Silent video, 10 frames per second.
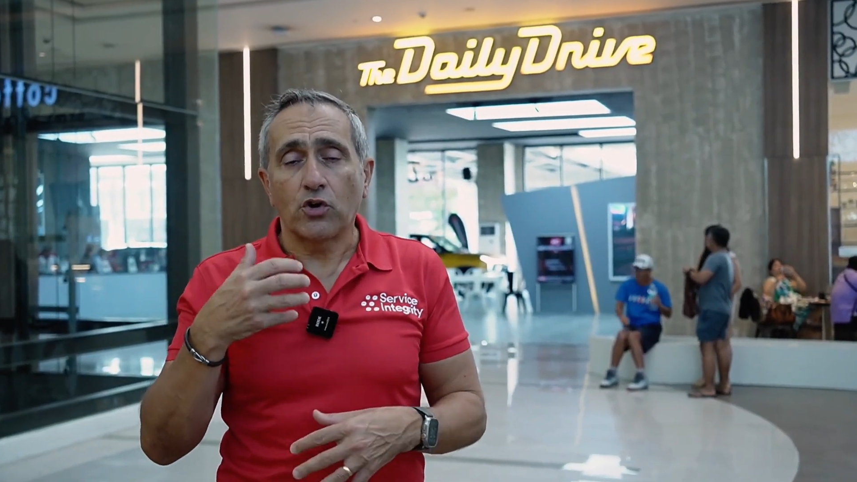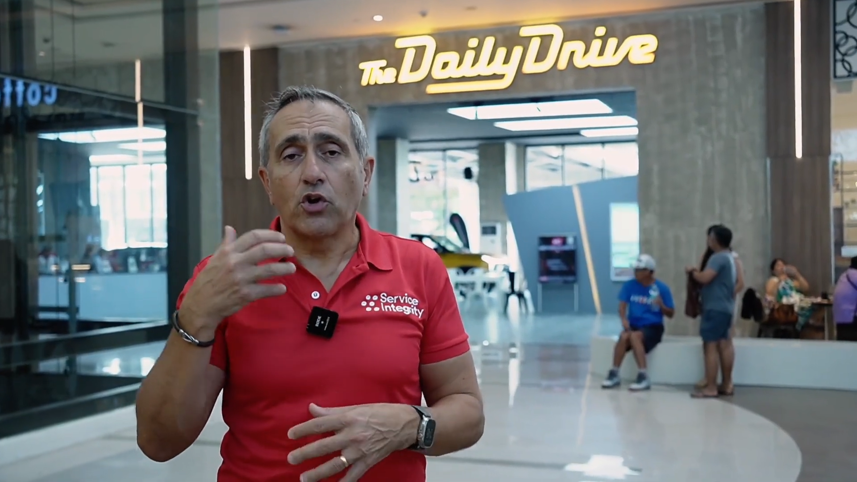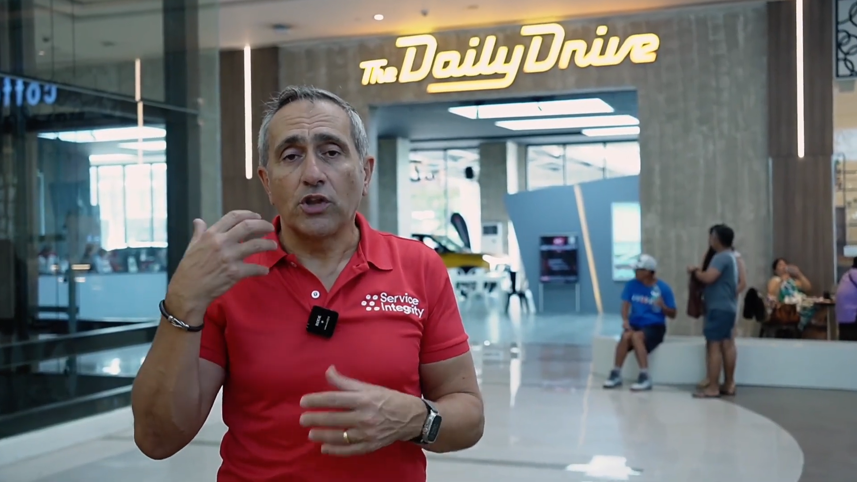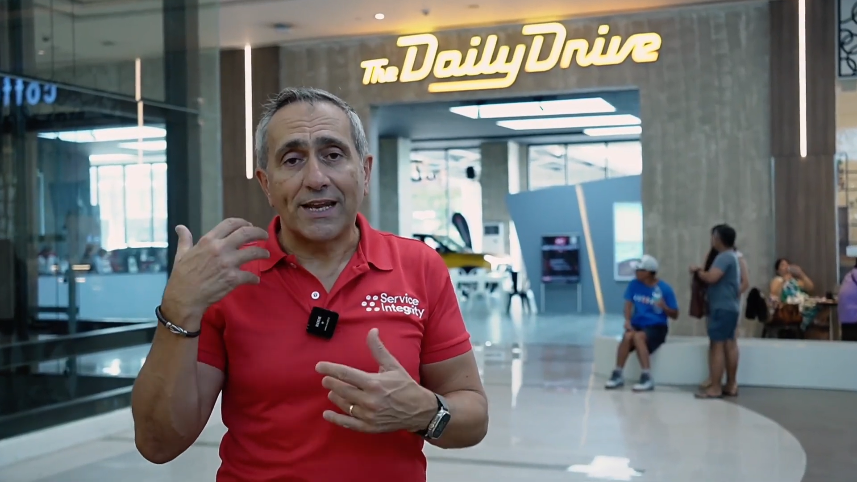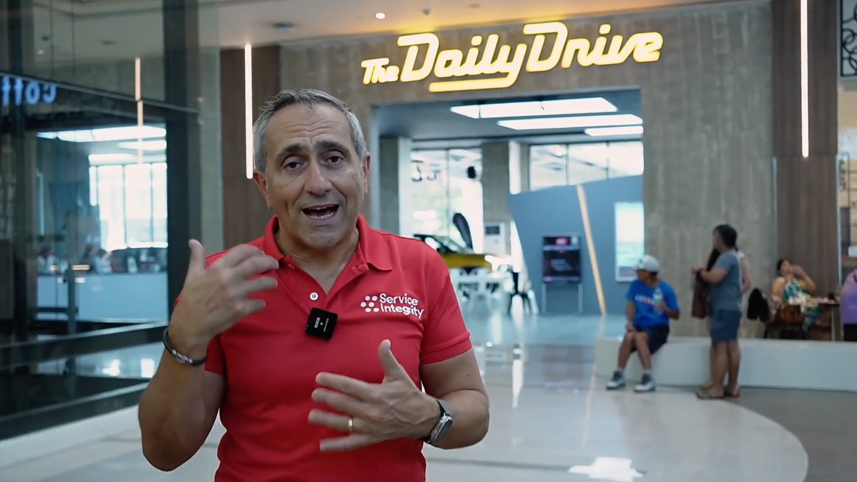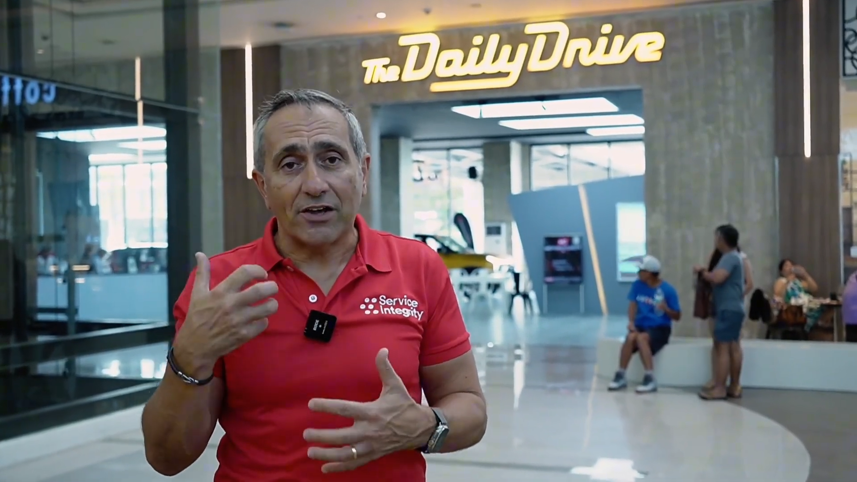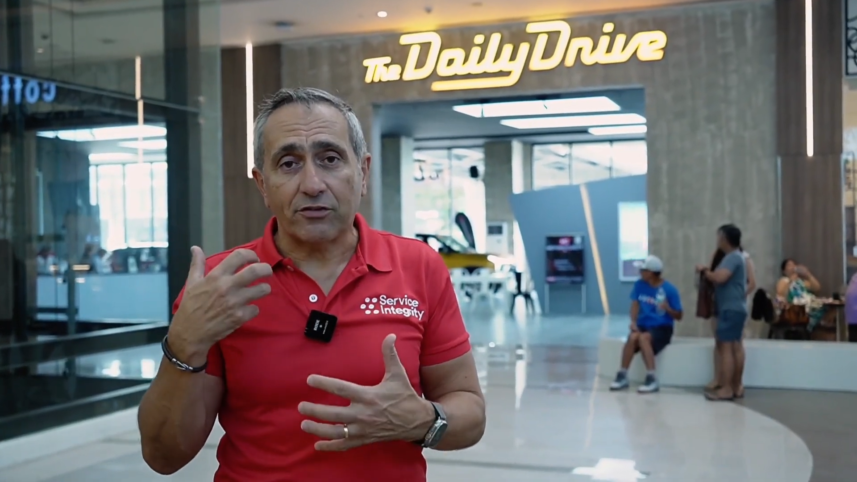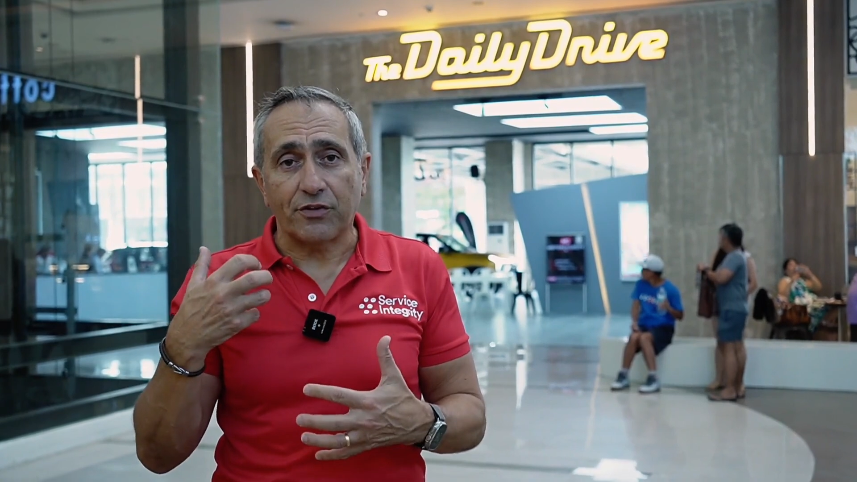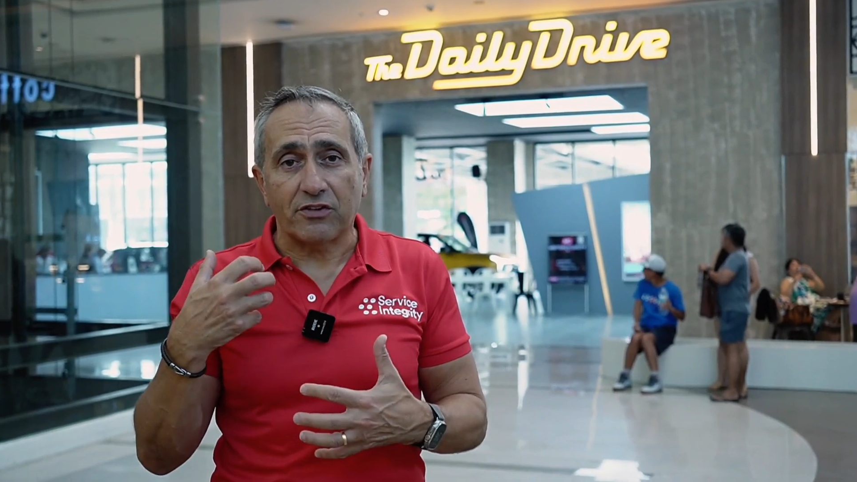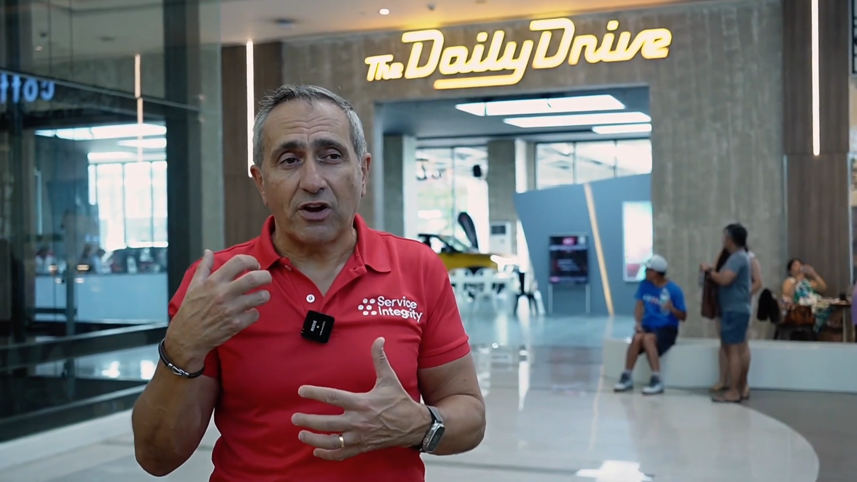call and ask
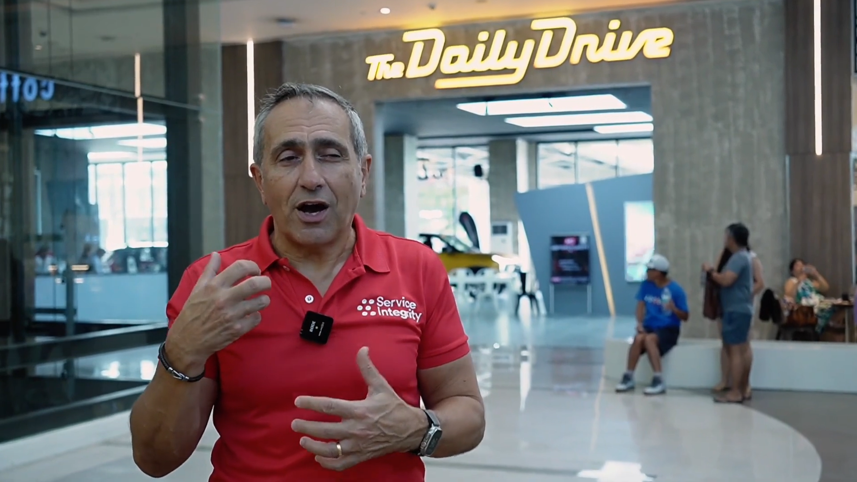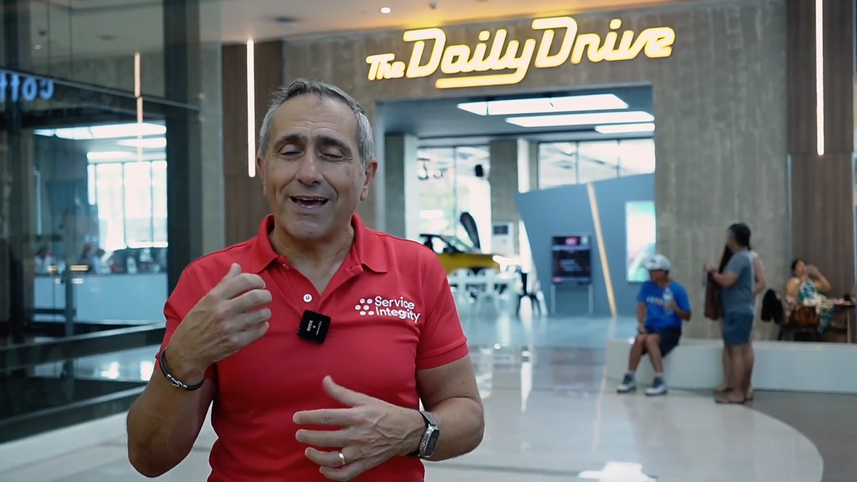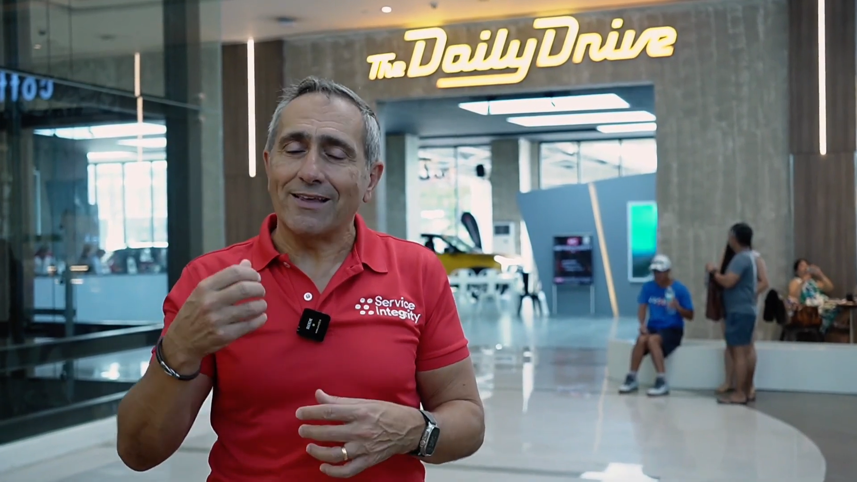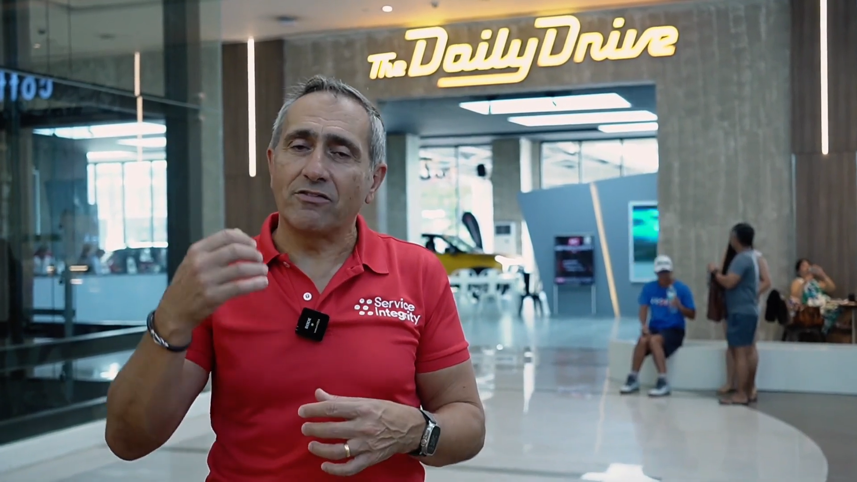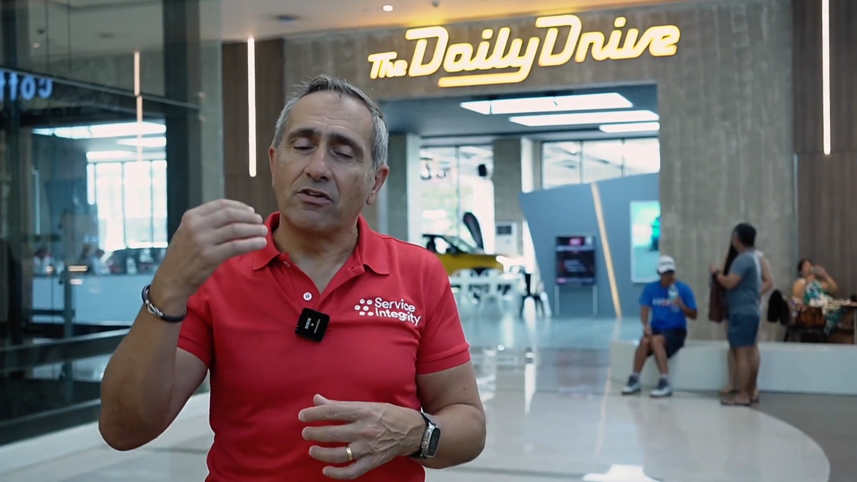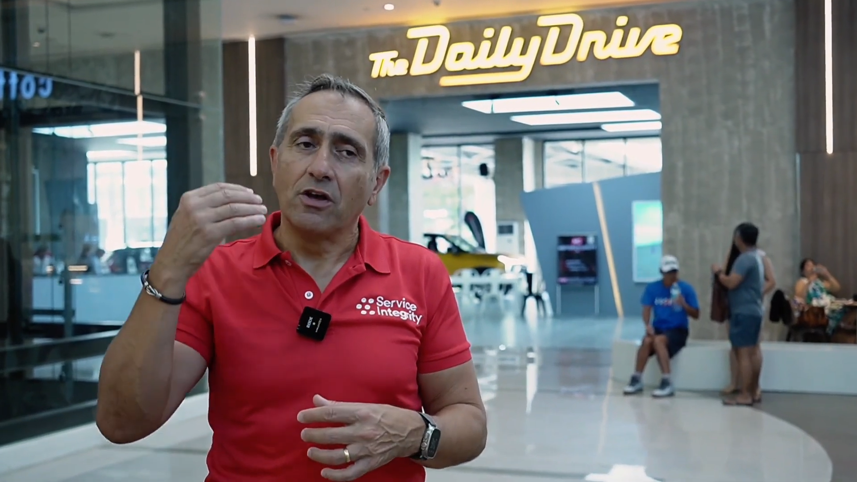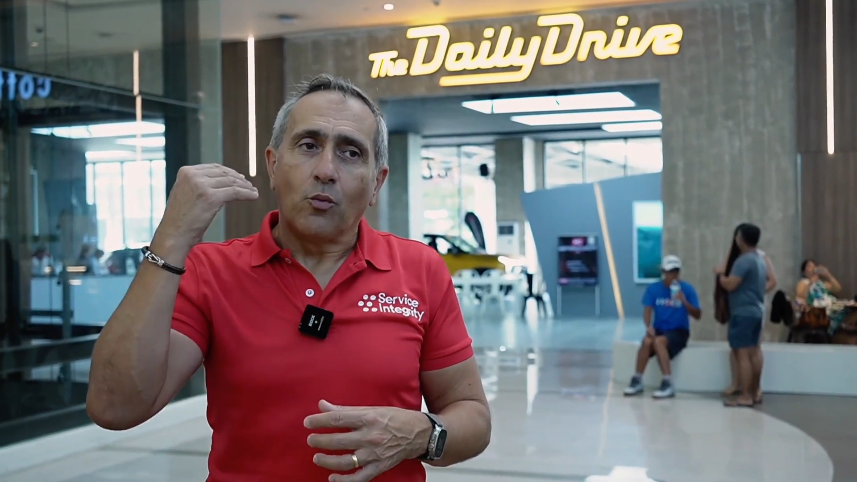for tires.